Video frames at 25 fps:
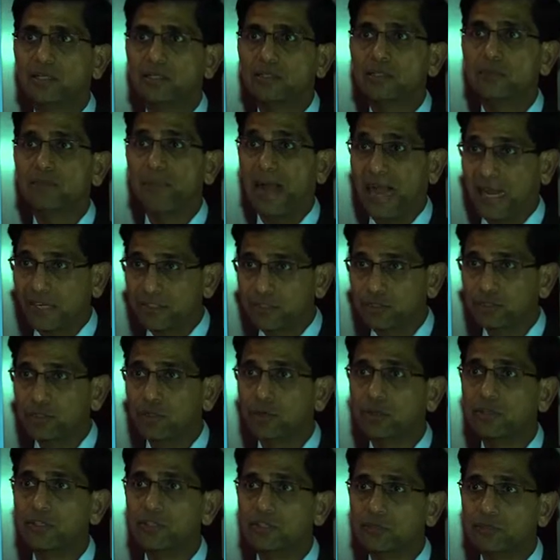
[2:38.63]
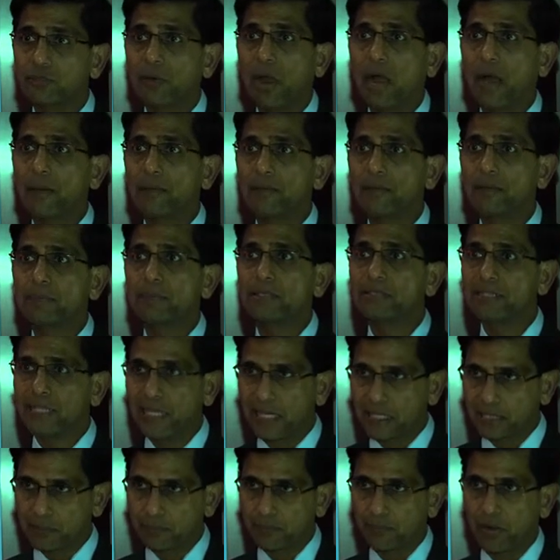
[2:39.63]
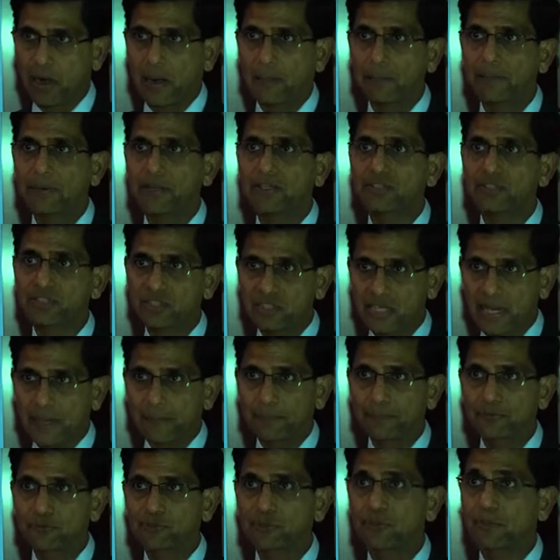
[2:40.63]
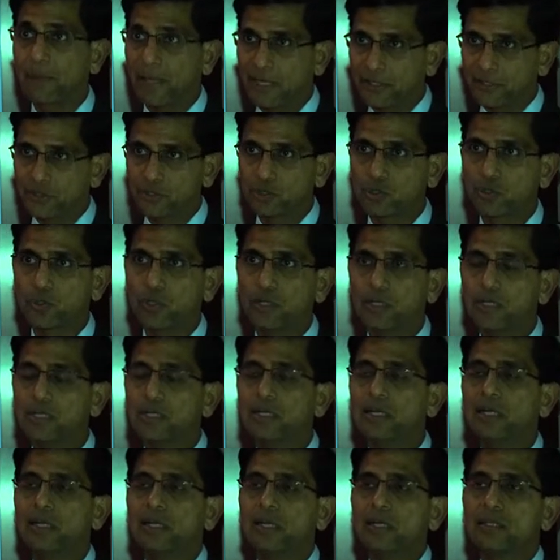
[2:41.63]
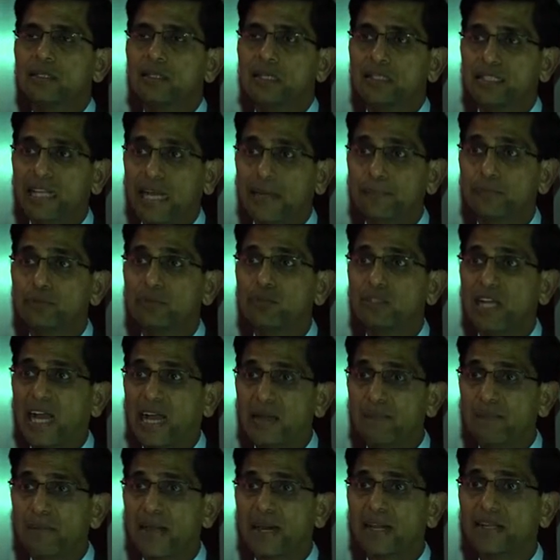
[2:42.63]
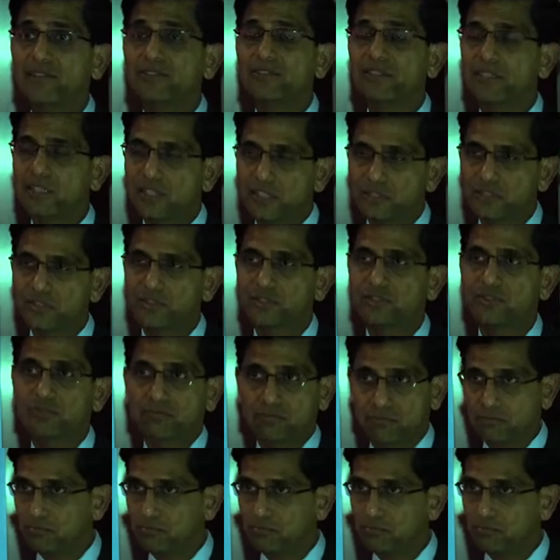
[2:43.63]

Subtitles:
the magnitude of this problem and take appropriate steps to make sure that type 2 diabetics in this